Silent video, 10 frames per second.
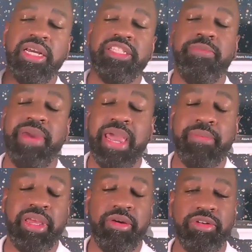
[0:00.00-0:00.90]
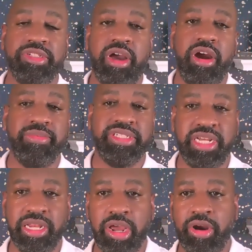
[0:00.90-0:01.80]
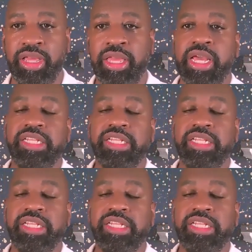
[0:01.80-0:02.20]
to be able to use our machine learning,